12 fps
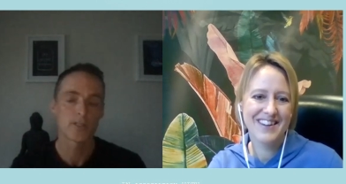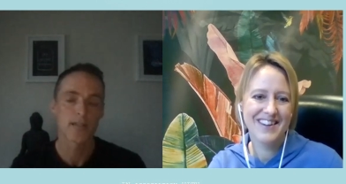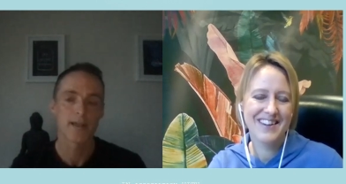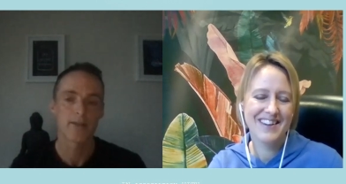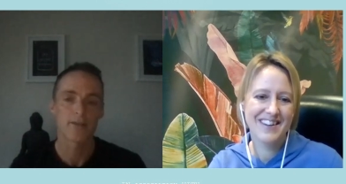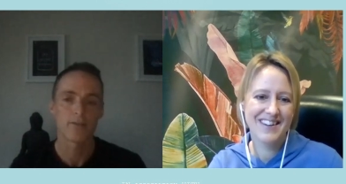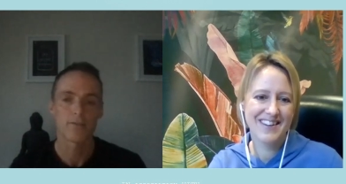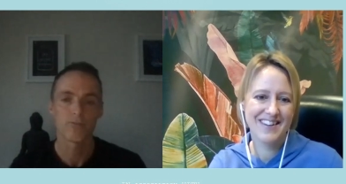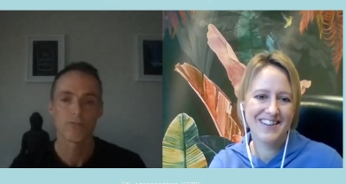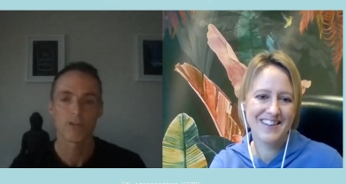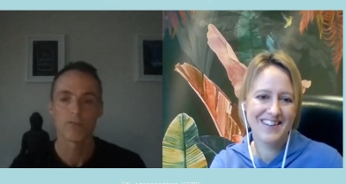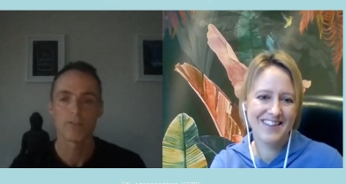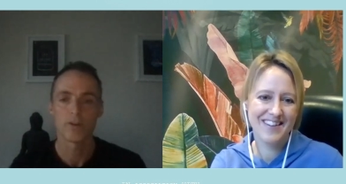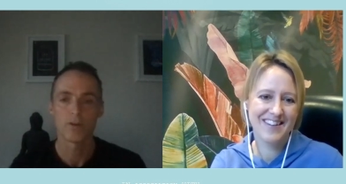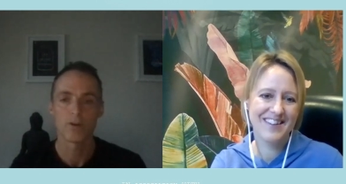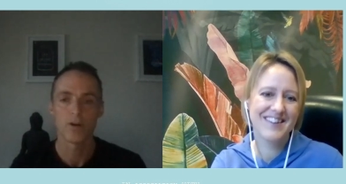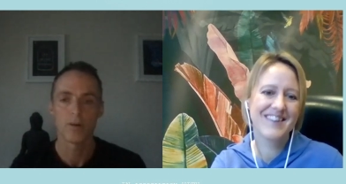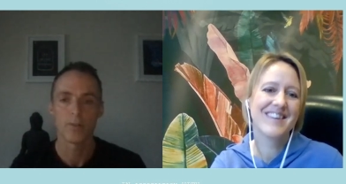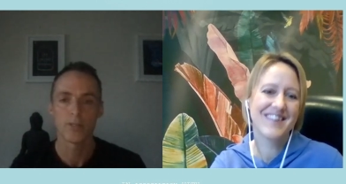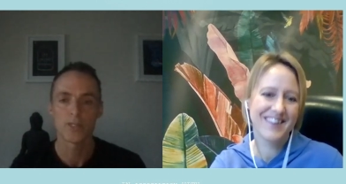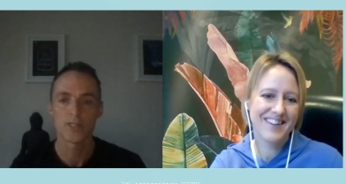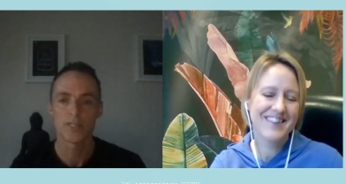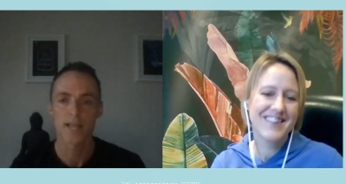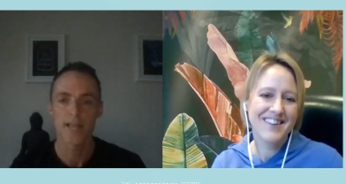Speaker 1: alanriva.com, which
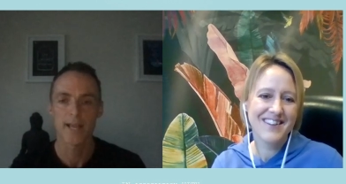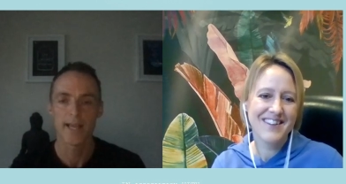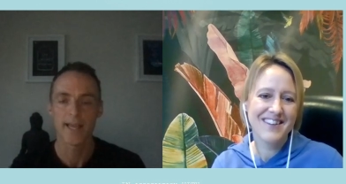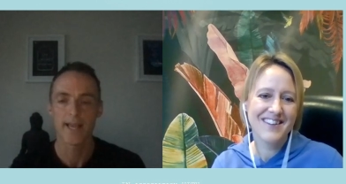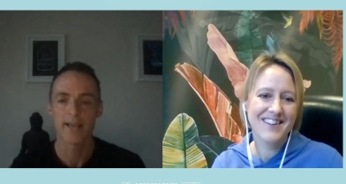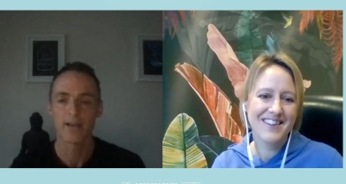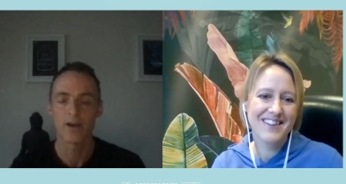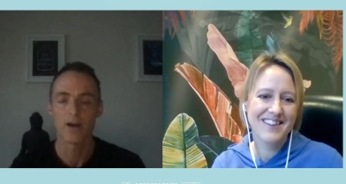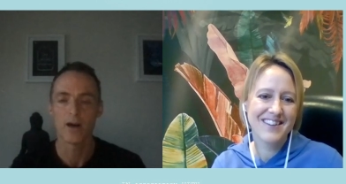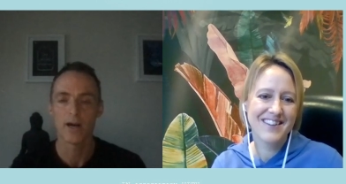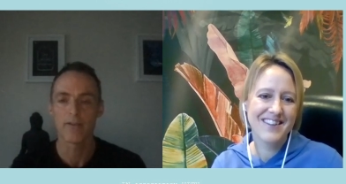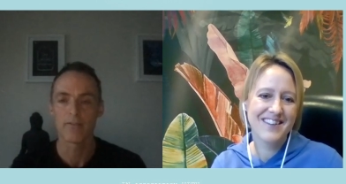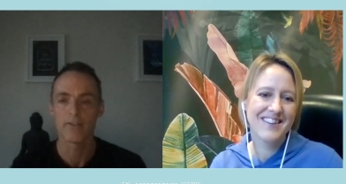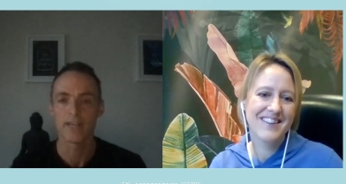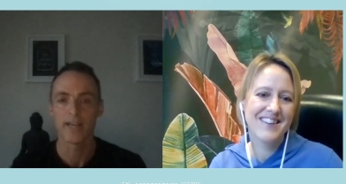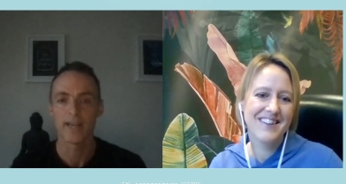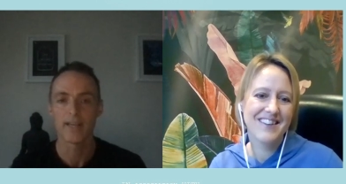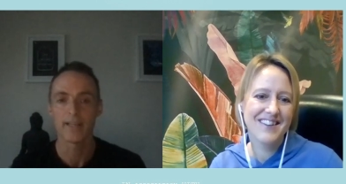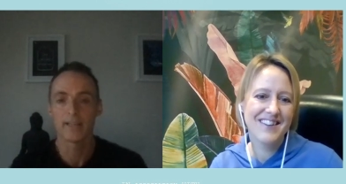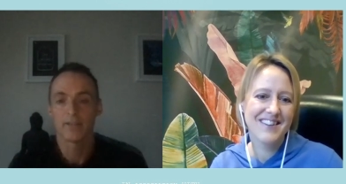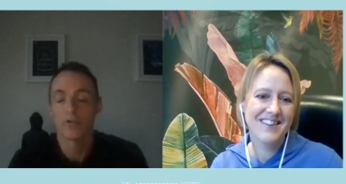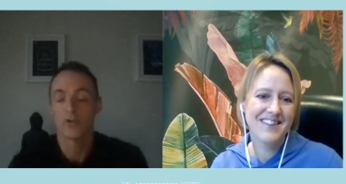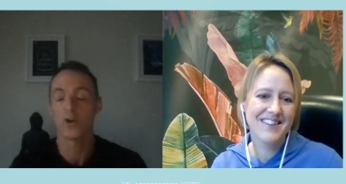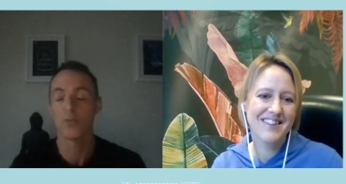is a l a n r i v
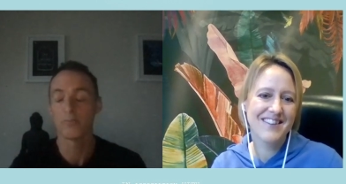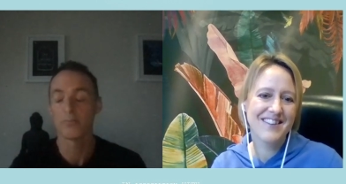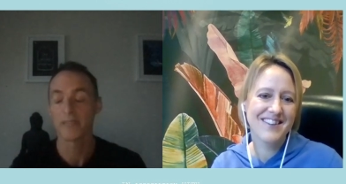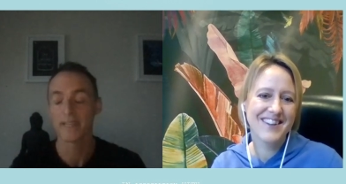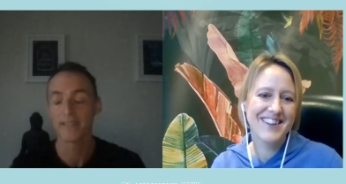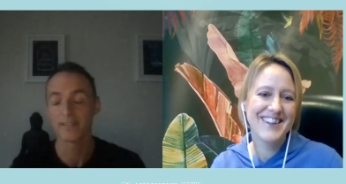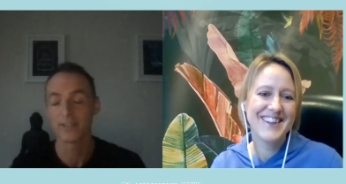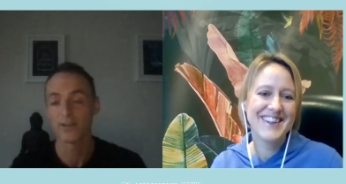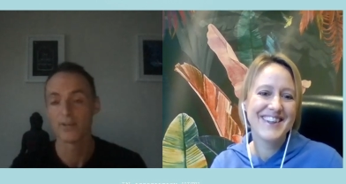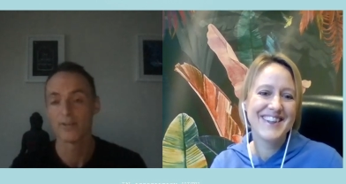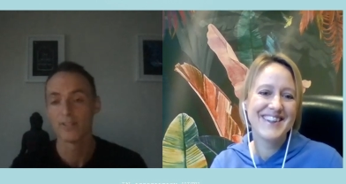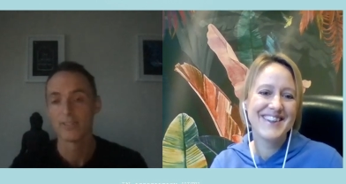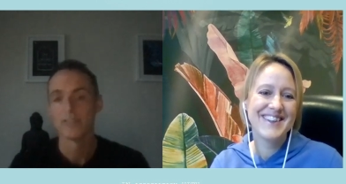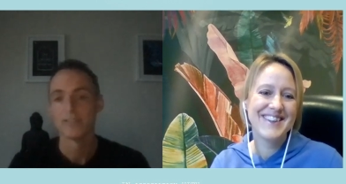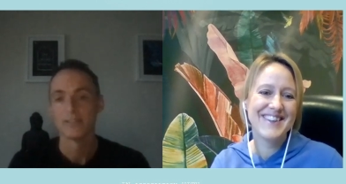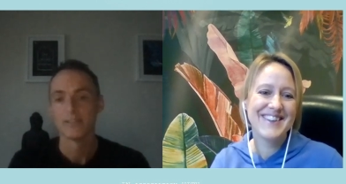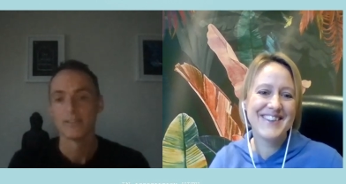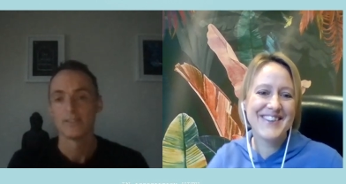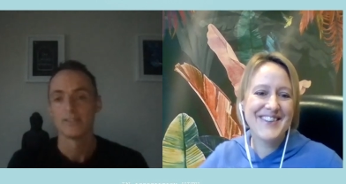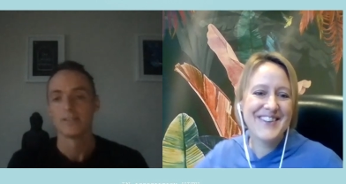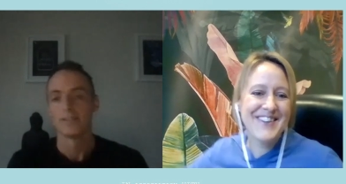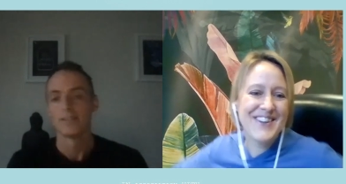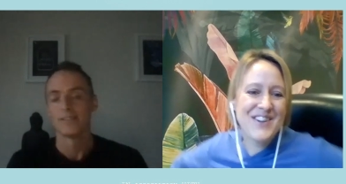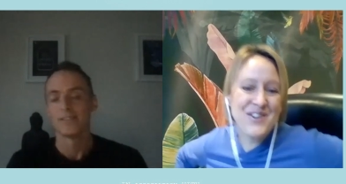a.com. Yeah, so
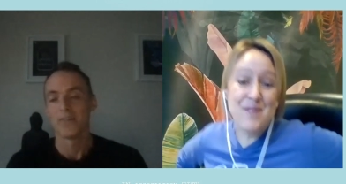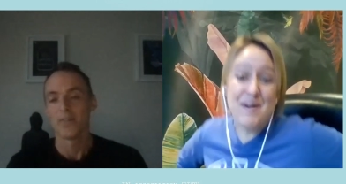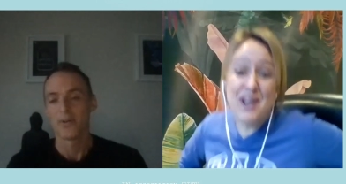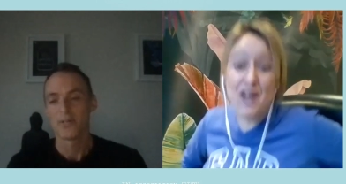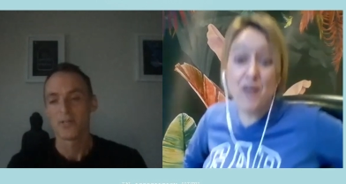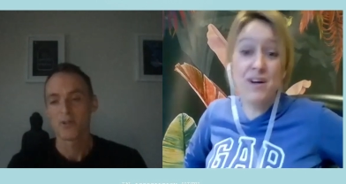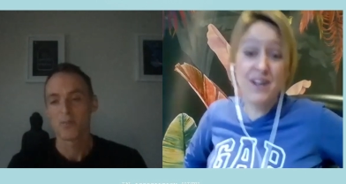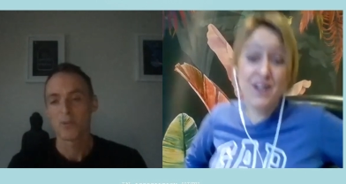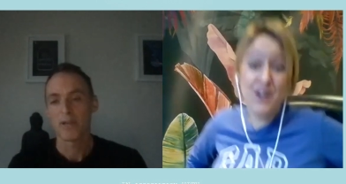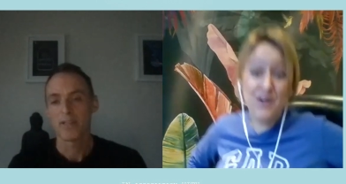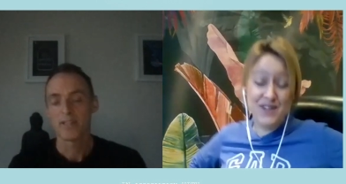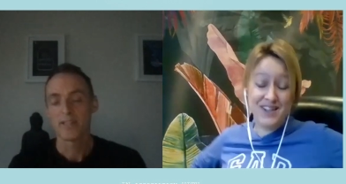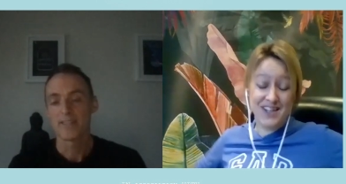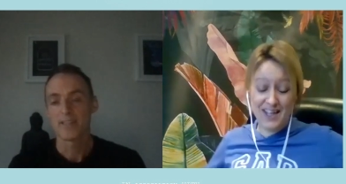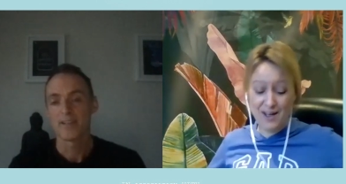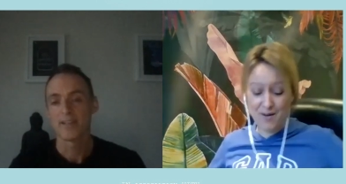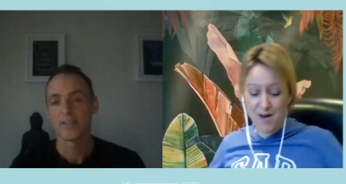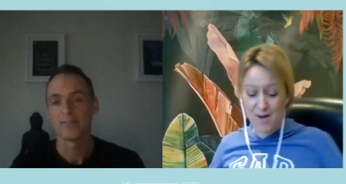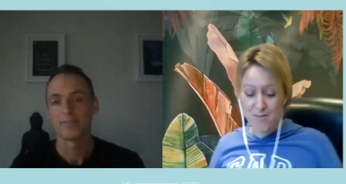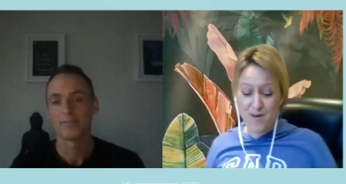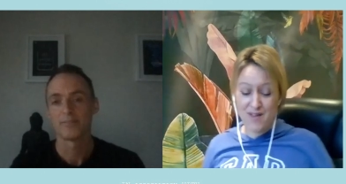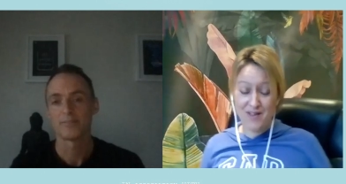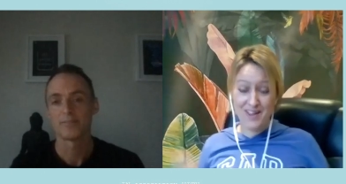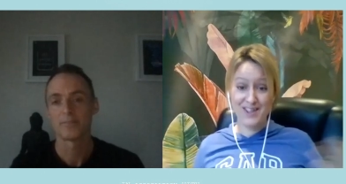
Speaker 2: Awesome. And I will obviously, um,
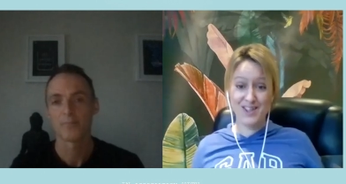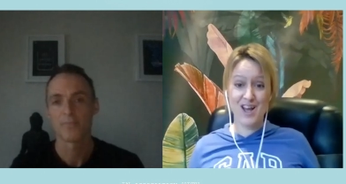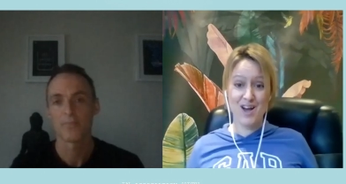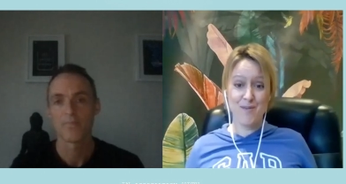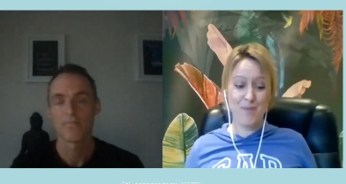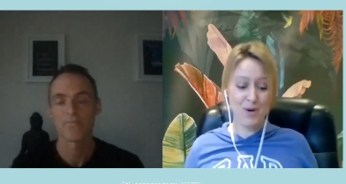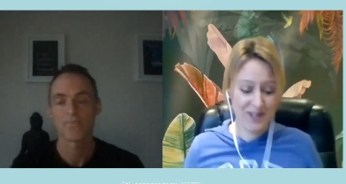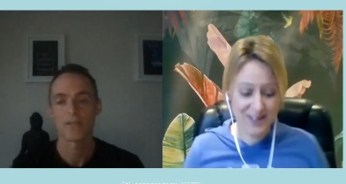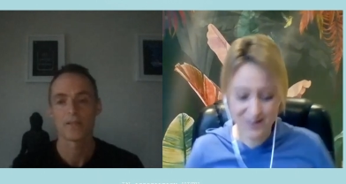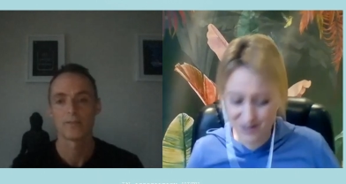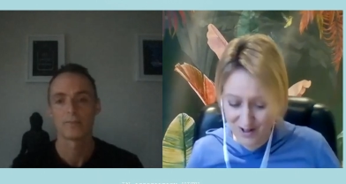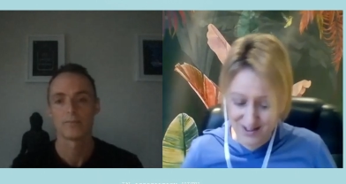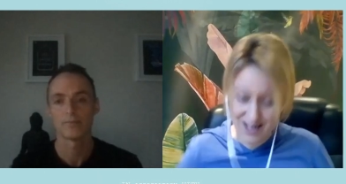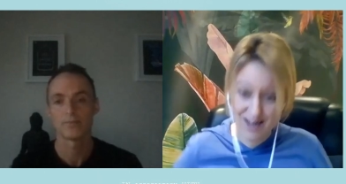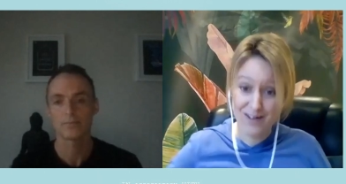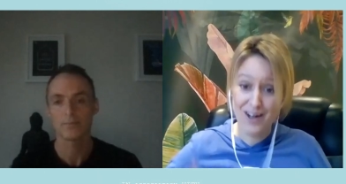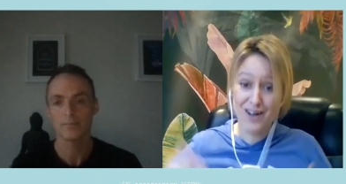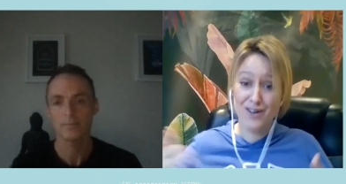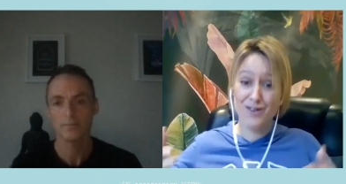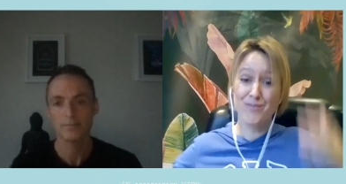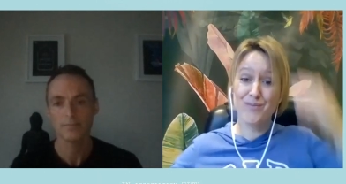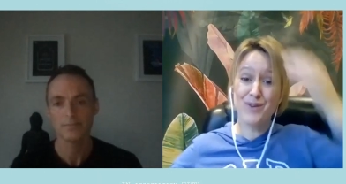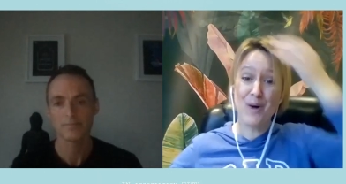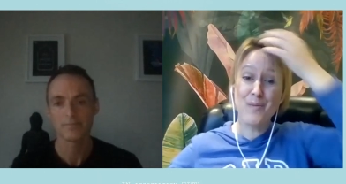when this uh, podcast goes out, I'll
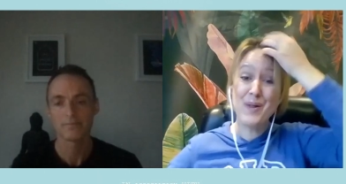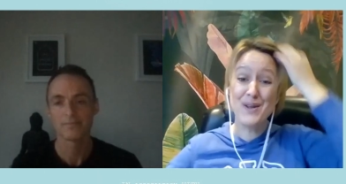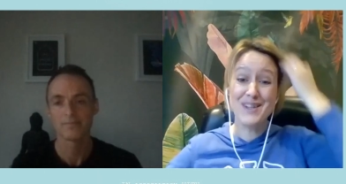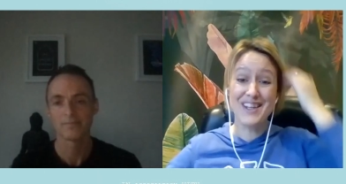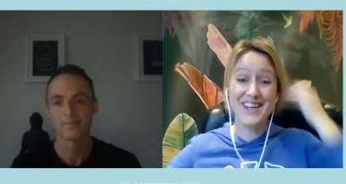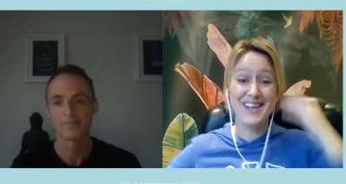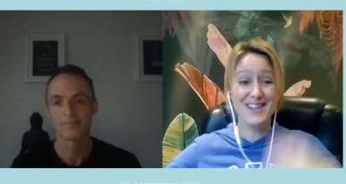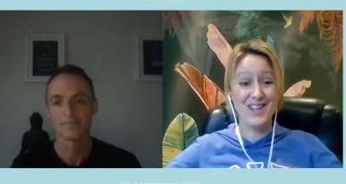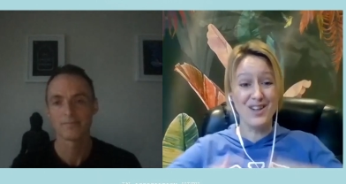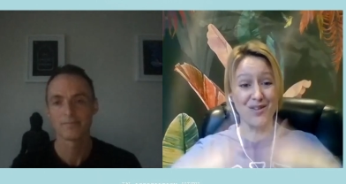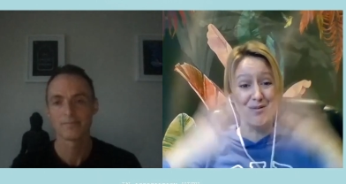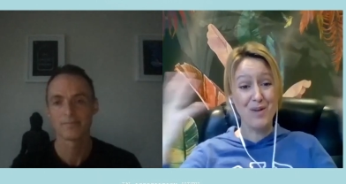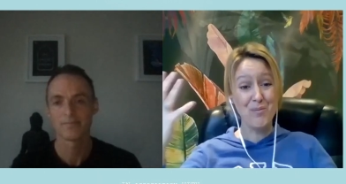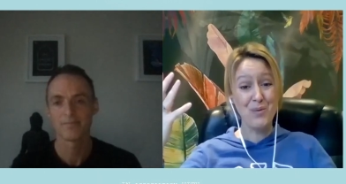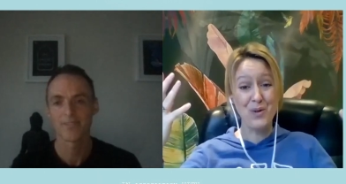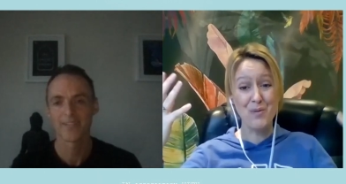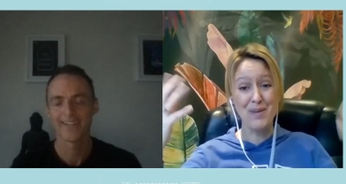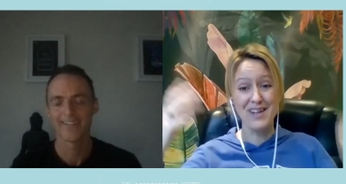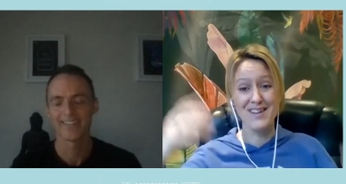copy those links and, and put them oh,